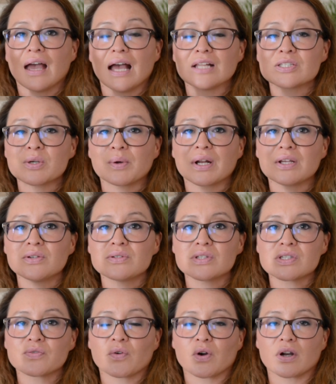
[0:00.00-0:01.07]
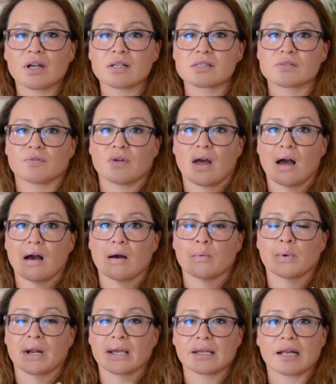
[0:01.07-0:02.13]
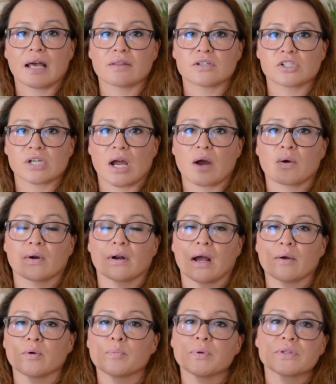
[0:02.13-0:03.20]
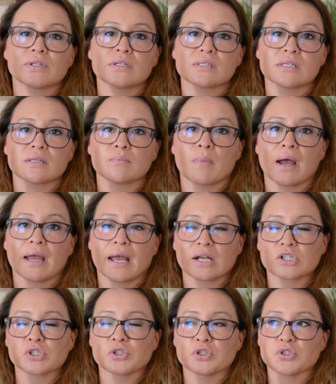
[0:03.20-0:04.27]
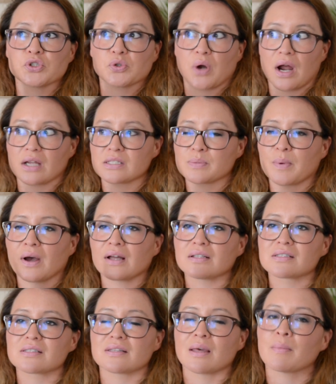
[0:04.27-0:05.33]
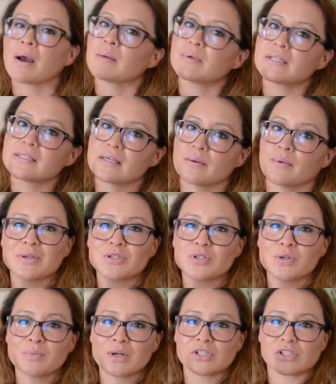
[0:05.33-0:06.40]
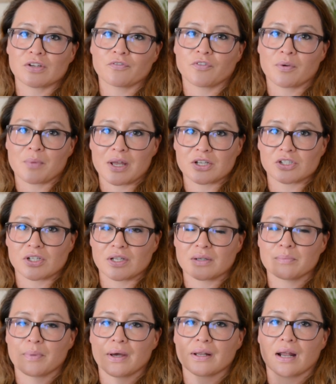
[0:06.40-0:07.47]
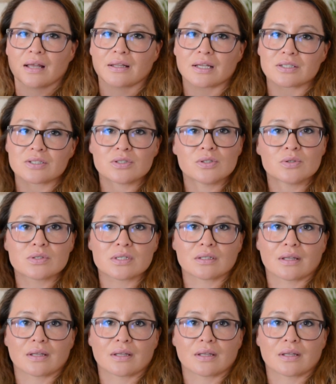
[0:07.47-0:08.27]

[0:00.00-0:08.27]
And so what I use this for is um, when I get out of the shower, I will put this in my extra dry spots. That might be too much information, but I like to use